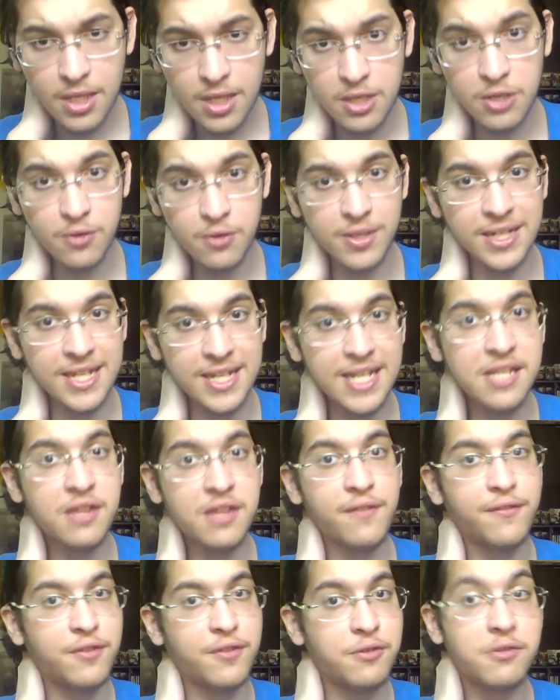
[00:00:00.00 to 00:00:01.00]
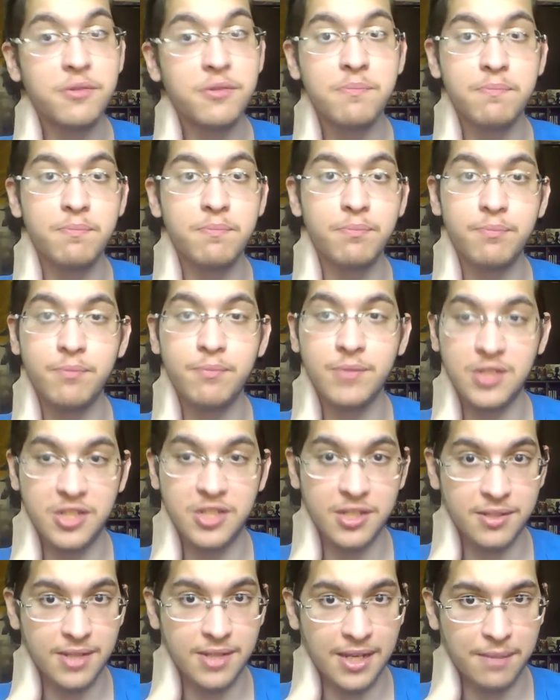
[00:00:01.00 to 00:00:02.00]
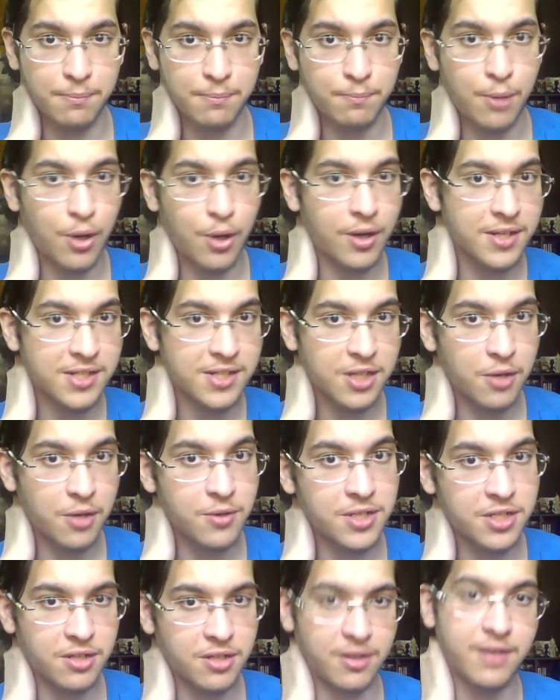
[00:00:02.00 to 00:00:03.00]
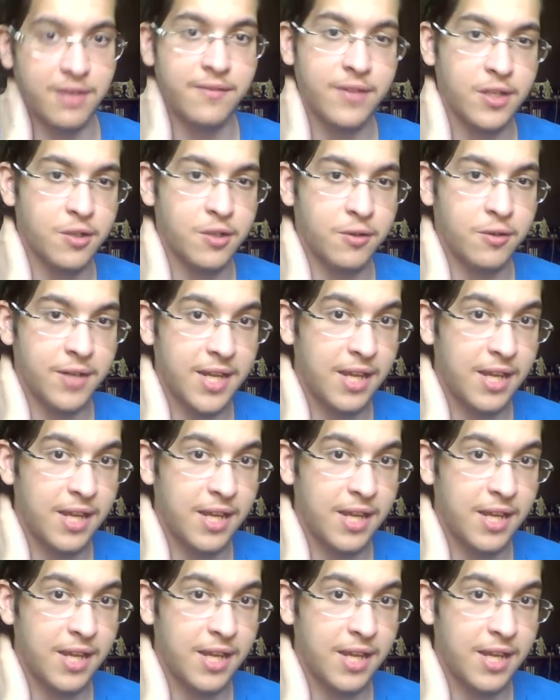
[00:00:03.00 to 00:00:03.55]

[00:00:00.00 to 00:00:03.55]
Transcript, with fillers: You can eat the food, just like pause, go into your inventory,